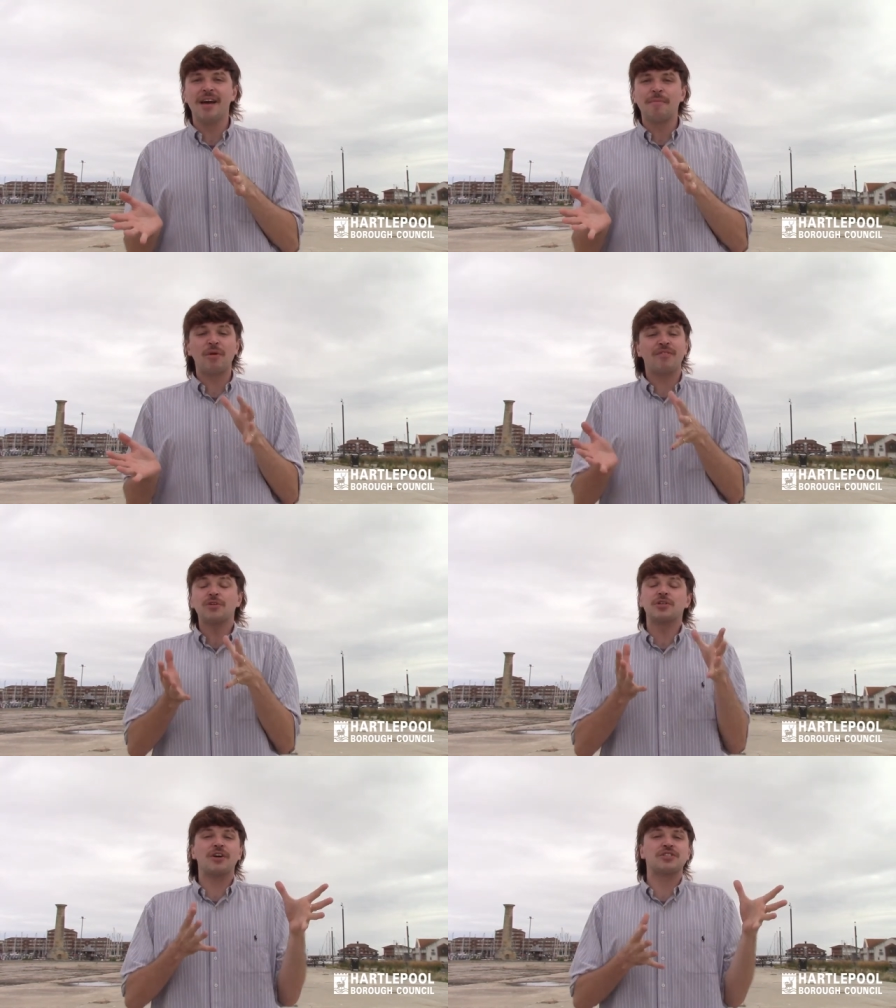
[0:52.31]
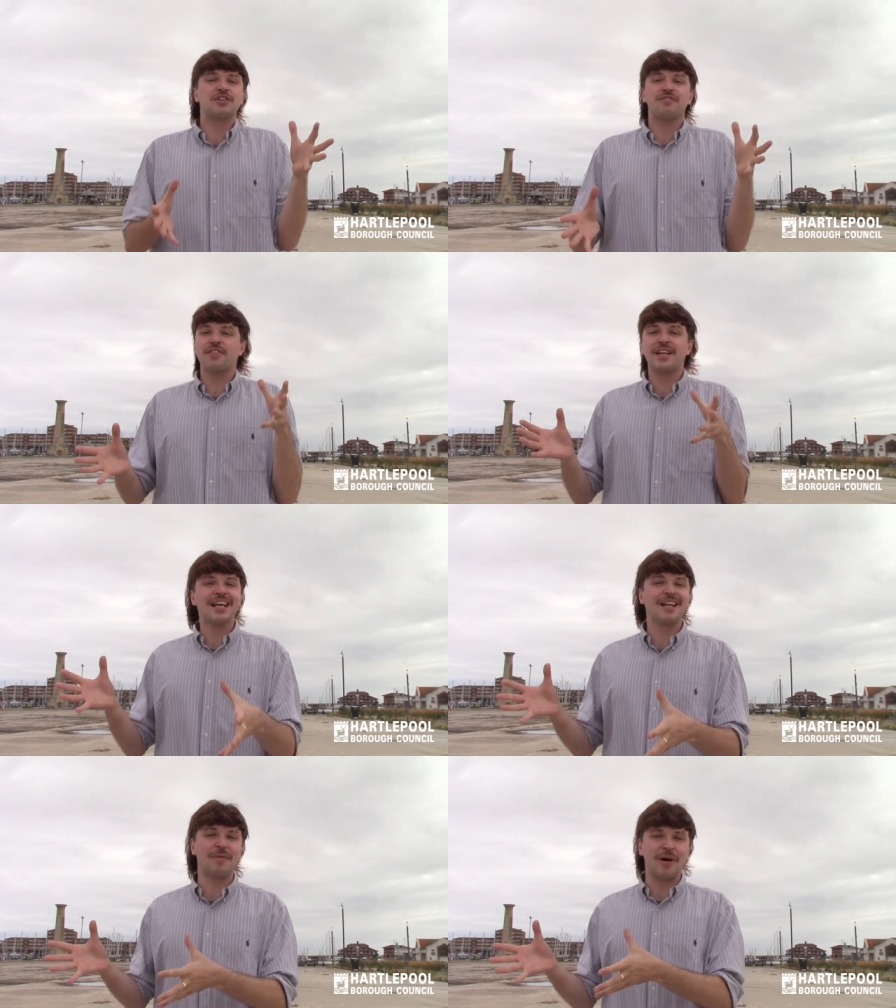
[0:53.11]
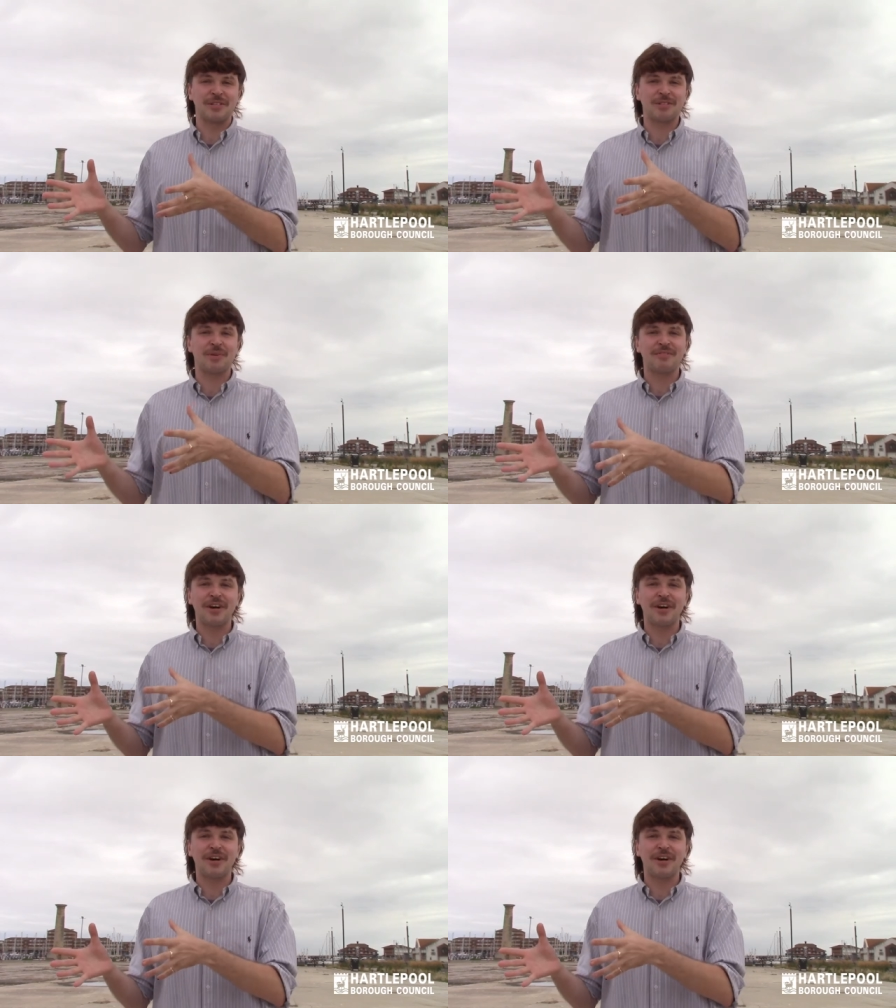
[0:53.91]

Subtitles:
But we've also got stuff for the little ones. We've got